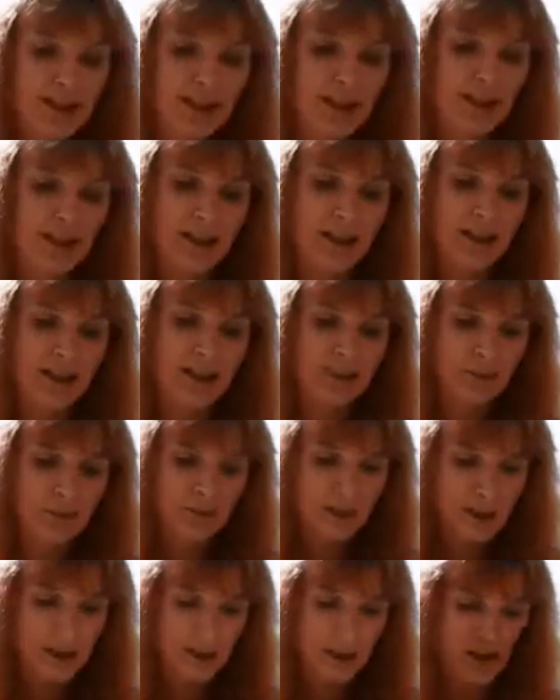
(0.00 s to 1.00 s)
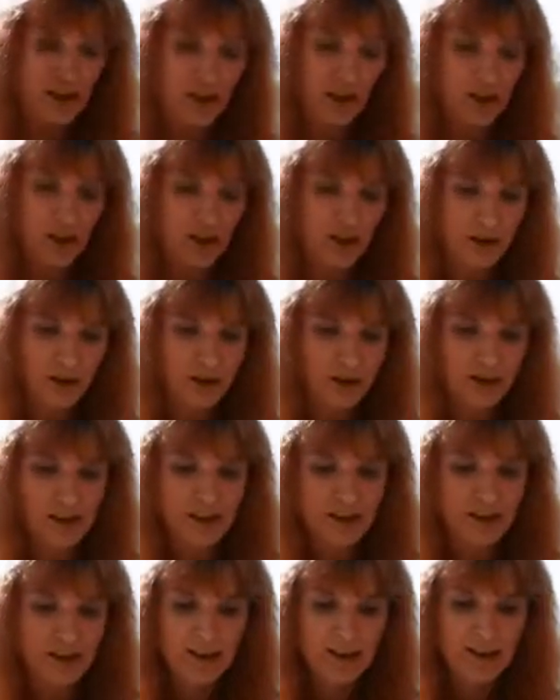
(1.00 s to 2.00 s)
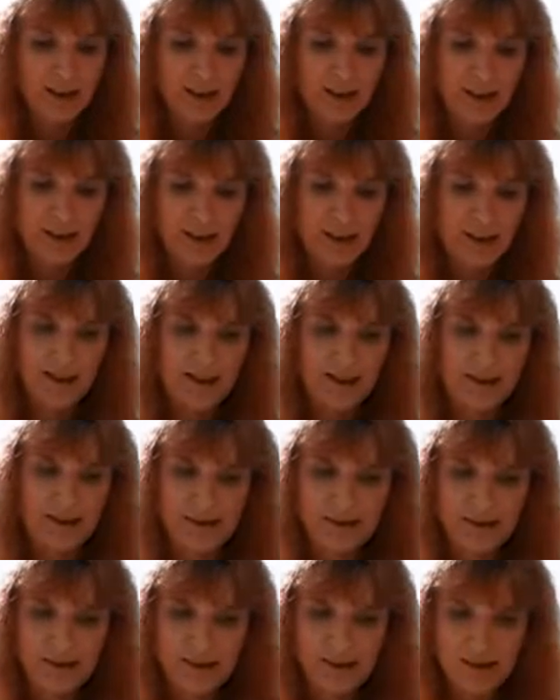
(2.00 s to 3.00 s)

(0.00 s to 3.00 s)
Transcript: the other picture and